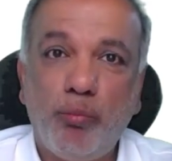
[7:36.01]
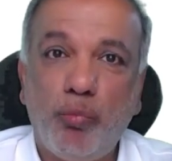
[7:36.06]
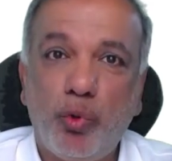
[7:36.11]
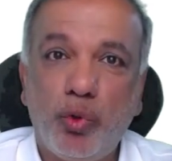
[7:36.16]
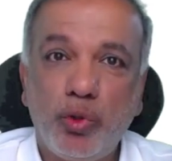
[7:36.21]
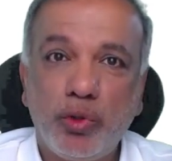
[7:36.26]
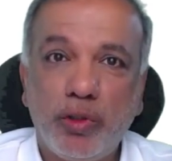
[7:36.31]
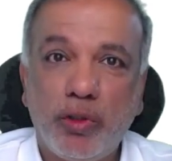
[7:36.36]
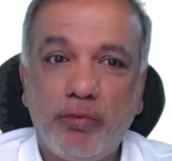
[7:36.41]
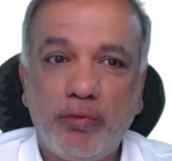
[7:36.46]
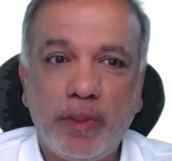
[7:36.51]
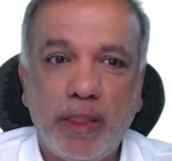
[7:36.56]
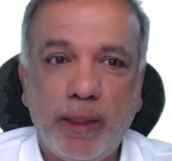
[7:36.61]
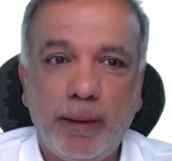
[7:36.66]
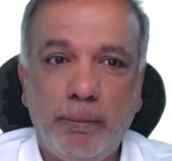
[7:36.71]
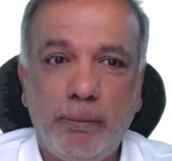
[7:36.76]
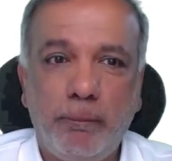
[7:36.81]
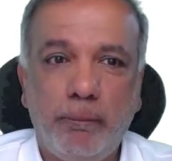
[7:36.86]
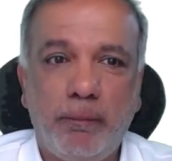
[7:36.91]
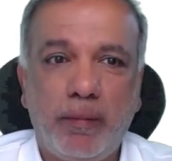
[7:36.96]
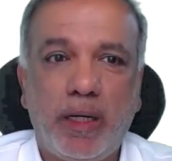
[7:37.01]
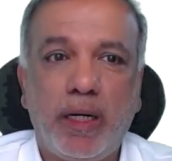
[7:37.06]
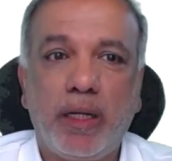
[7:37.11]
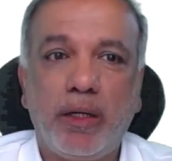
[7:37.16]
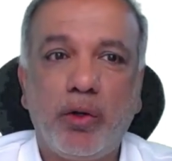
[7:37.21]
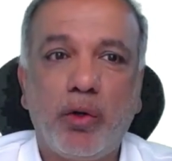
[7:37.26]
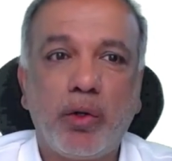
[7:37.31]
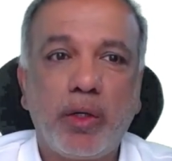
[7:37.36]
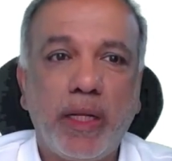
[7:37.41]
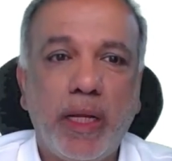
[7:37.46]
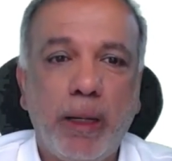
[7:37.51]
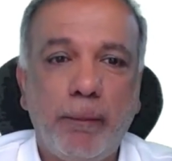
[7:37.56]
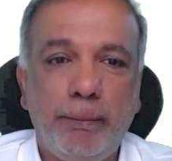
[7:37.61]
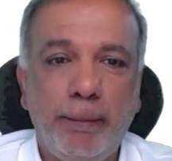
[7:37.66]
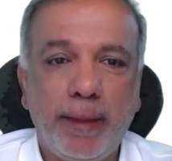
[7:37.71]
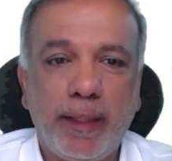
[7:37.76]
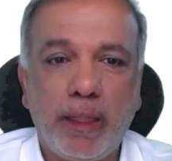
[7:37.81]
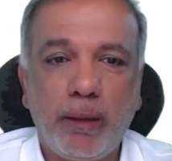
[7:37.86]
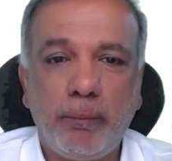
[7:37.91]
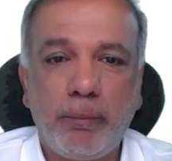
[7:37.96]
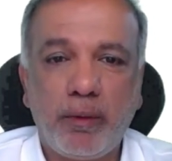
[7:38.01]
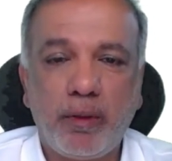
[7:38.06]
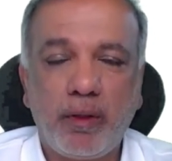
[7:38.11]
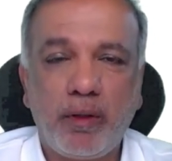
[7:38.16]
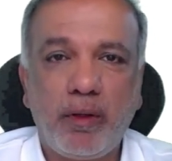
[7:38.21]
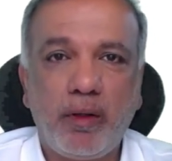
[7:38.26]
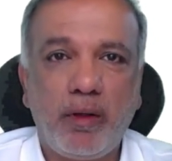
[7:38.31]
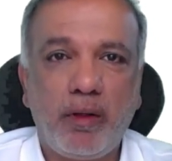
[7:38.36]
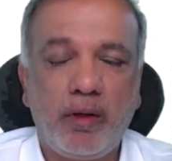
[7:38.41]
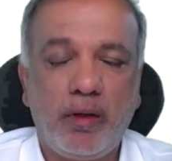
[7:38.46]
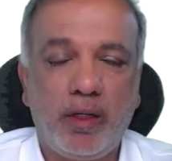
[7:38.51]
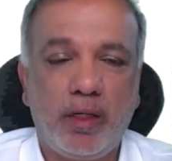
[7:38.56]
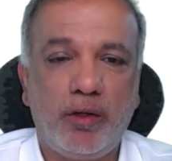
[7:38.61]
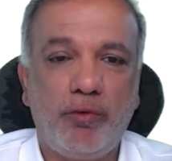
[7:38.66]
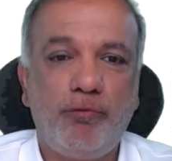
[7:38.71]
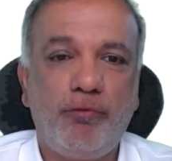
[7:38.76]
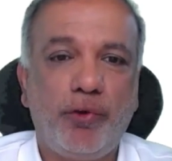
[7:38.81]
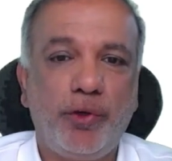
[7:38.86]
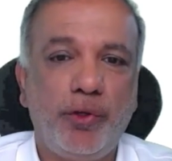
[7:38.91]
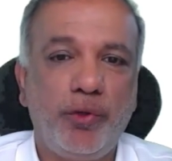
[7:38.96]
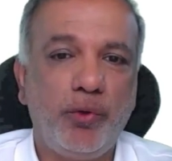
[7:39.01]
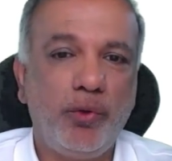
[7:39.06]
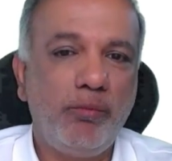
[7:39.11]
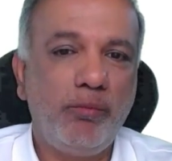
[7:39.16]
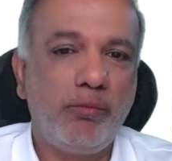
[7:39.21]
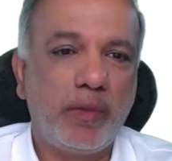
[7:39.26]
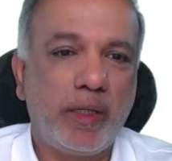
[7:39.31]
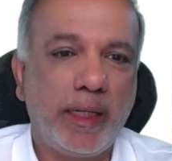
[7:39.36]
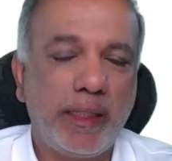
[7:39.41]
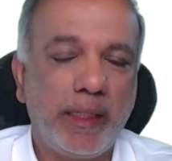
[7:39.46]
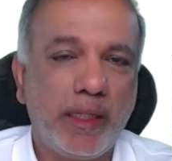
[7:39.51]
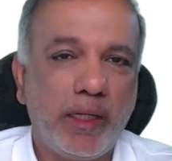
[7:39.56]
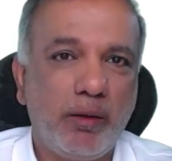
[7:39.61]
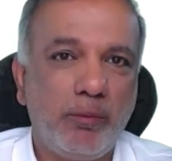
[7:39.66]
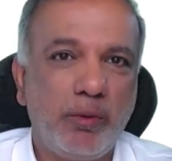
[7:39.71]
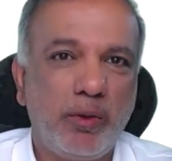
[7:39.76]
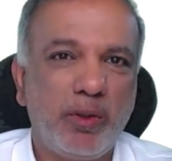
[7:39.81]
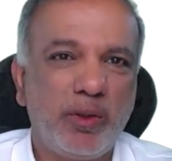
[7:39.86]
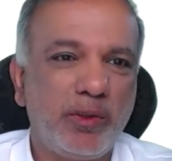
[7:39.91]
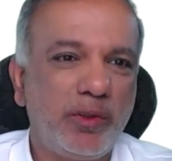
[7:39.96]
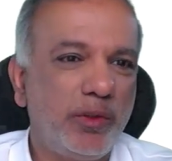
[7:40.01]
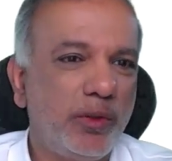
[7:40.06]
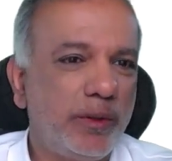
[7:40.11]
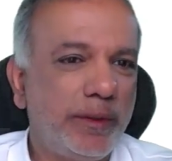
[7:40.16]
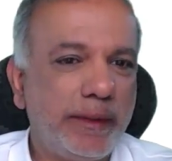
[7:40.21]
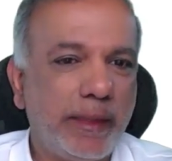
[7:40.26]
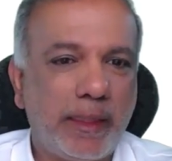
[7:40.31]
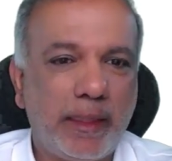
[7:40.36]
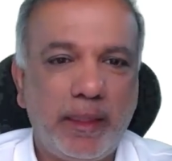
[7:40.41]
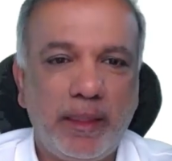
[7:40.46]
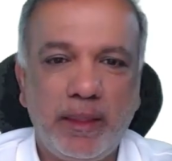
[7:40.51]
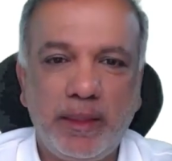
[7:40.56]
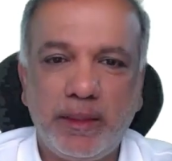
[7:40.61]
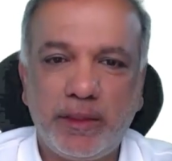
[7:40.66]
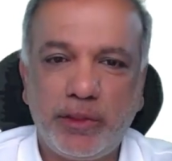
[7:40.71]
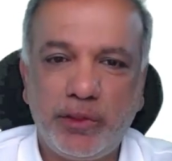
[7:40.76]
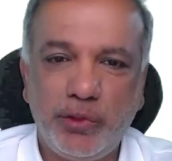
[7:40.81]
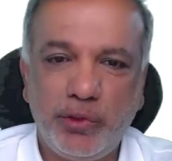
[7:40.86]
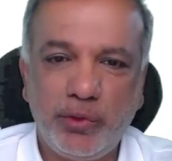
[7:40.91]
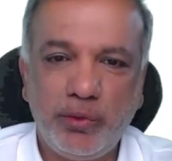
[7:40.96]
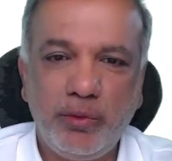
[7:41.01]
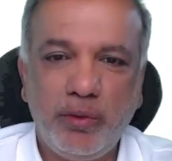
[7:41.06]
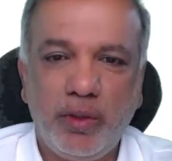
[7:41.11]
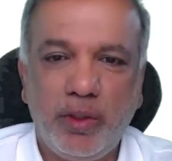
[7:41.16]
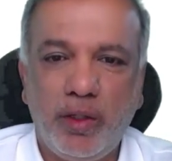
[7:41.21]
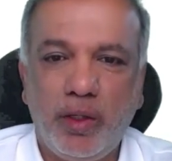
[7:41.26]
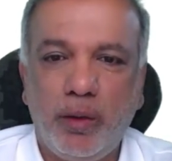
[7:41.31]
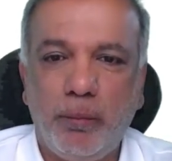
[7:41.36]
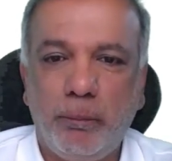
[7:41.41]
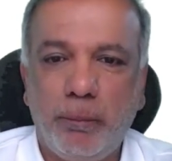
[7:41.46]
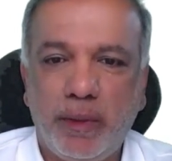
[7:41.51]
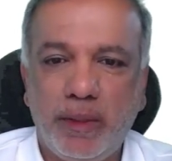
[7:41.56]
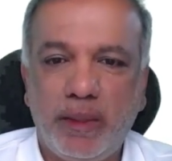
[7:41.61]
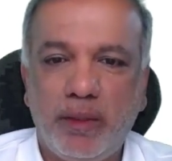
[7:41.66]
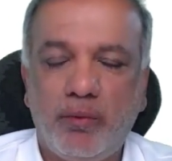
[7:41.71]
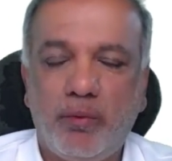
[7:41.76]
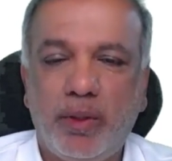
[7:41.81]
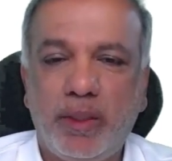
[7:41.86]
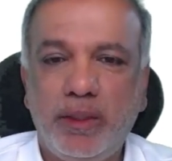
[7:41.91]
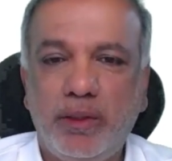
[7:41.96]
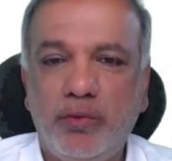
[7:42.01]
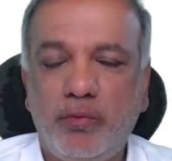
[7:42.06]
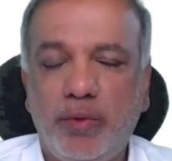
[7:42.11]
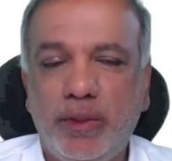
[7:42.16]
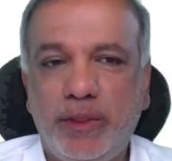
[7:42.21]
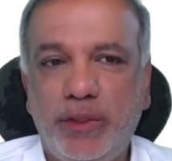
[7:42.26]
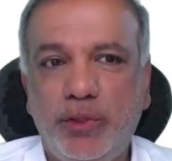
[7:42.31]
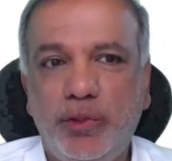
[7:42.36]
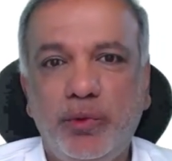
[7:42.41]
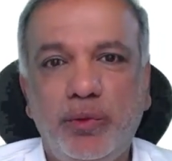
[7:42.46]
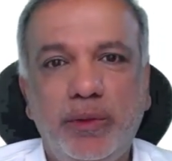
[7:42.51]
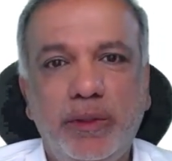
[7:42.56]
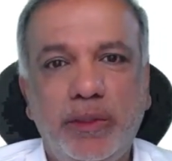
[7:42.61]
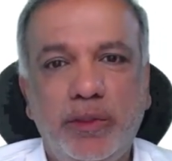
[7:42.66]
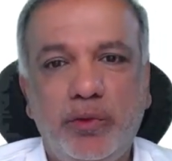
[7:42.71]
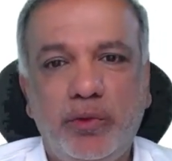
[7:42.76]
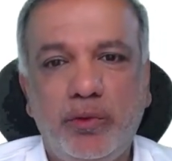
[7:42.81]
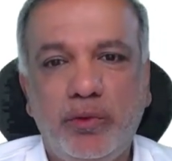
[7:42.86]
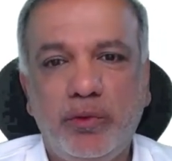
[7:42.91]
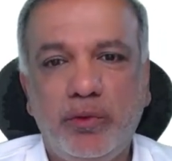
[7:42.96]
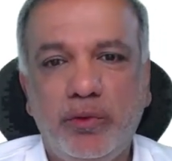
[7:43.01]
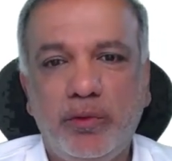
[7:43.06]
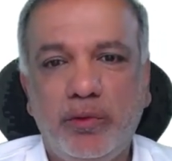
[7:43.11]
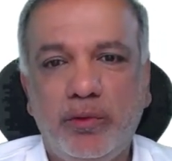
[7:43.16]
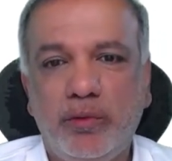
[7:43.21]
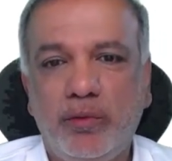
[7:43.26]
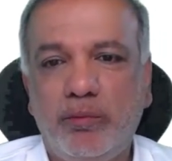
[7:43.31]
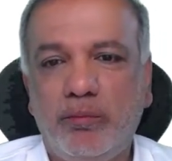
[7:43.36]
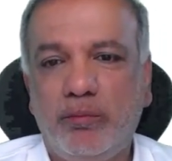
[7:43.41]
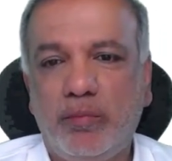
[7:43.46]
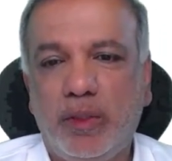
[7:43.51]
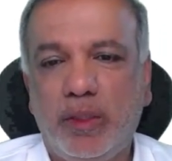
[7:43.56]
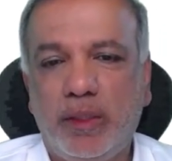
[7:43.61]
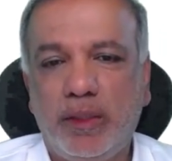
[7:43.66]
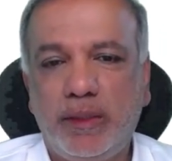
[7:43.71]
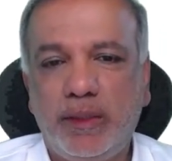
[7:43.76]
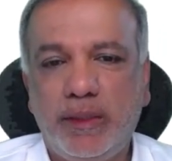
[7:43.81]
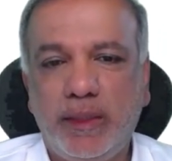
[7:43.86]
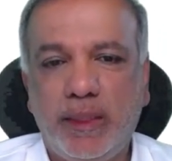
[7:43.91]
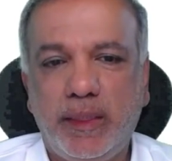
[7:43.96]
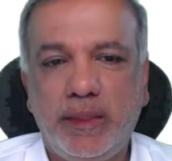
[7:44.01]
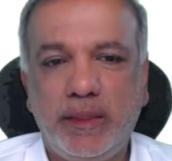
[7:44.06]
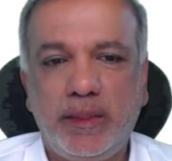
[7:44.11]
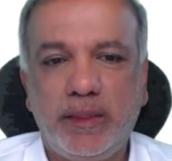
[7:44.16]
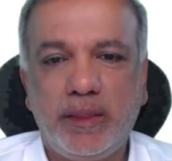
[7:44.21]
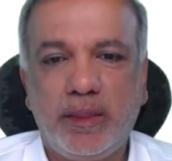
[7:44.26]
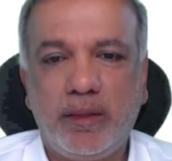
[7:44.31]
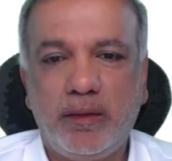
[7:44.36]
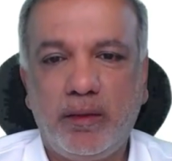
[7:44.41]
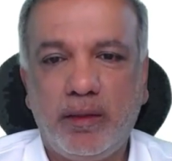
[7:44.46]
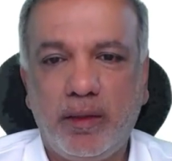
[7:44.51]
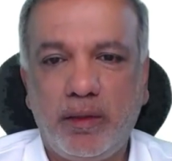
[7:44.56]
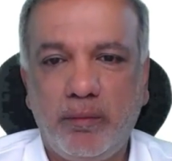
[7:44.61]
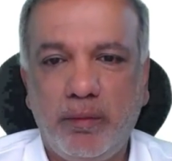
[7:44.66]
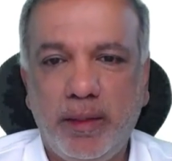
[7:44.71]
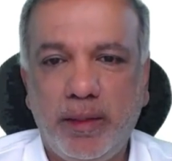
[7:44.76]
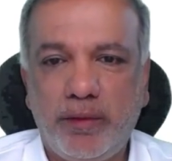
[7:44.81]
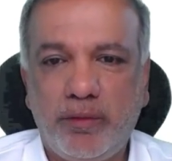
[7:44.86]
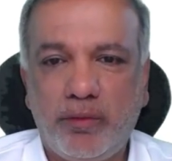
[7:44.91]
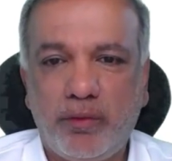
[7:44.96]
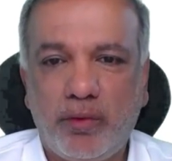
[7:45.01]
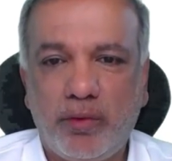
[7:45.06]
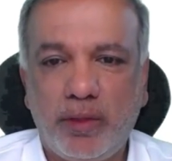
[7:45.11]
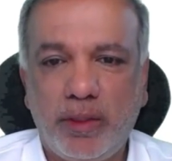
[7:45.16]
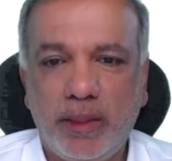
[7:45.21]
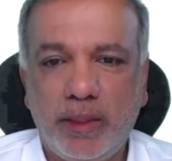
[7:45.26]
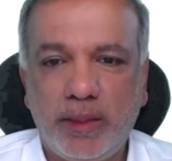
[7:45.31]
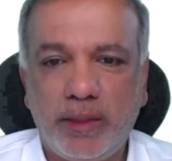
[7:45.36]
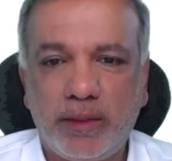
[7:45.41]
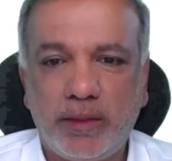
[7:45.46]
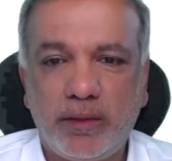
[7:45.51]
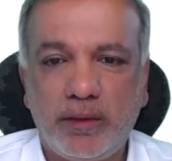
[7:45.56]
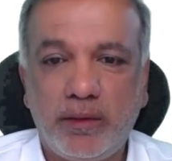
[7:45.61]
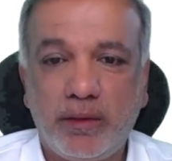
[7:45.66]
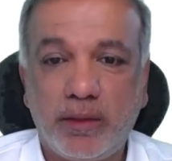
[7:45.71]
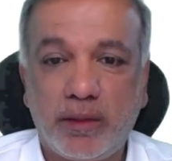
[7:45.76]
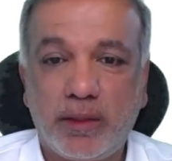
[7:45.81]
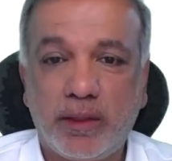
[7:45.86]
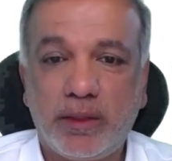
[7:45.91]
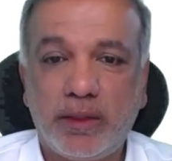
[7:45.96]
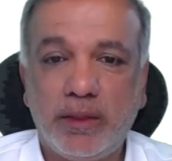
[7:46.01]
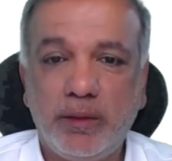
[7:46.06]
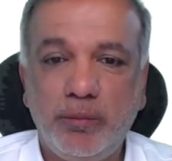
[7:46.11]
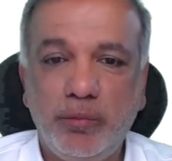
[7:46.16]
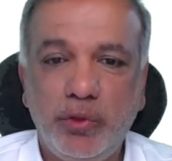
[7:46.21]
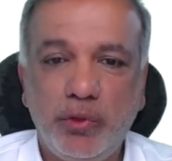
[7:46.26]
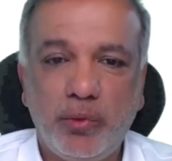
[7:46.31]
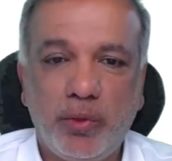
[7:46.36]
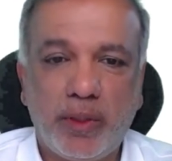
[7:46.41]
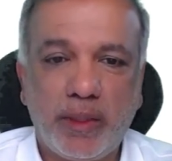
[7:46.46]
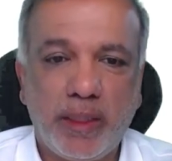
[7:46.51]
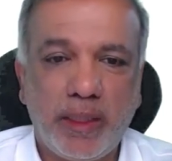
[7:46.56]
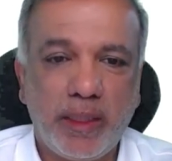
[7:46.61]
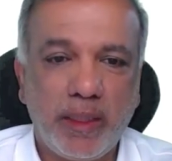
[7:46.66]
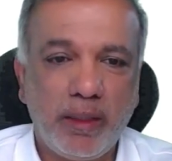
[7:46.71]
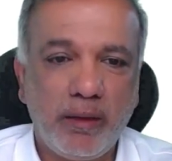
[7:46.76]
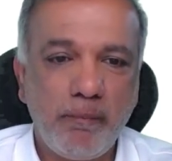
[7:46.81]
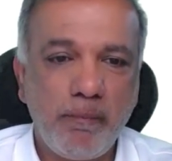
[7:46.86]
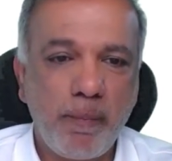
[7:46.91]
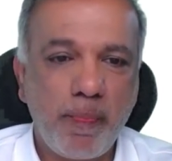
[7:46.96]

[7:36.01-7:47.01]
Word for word: Most of them are not applicable uh, for you right now because your channel is new, but the one which you need to uh, change uh, later on is the custom U R L